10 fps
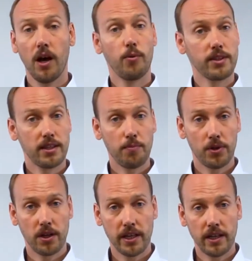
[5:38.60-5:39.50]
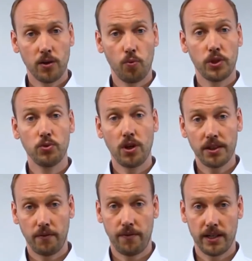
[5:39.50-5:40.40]
With deep learning, we do not
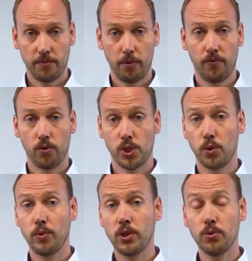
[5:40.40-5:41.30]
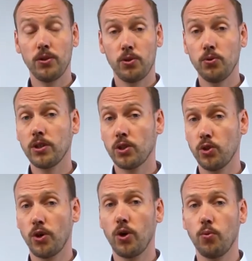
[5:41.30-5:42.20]
define it before. So we do not
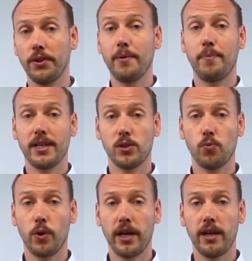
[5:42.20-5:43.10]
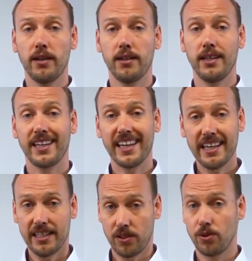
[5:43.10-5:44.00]
know what the best way
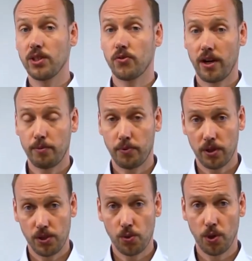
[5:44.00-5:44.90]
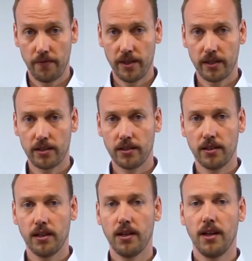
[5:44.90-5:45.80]
is to describe a person or a vehicle.
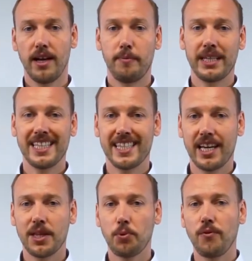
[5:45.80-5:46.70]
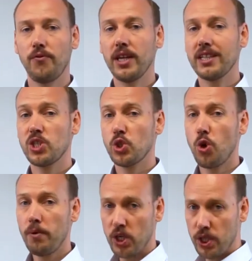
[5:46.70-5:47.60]
But instead, we feed it so
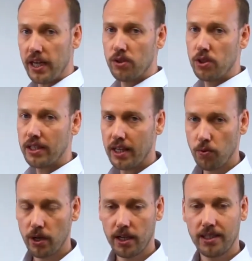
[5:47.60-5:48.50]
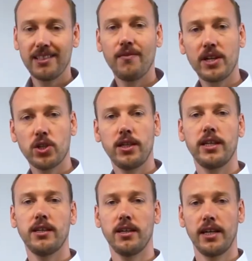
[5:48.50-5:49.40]
much data to the network that
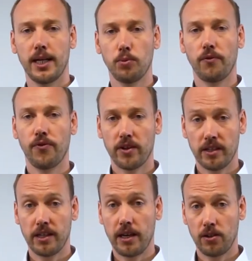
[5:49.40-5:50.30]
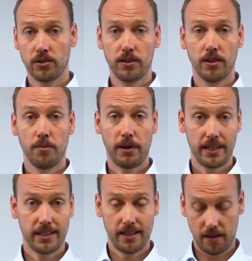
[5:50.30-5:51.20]
eventually it will figure it out by
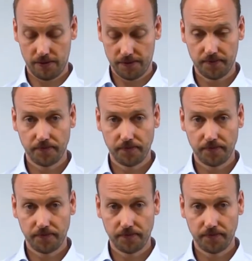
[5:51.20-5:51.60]
itself.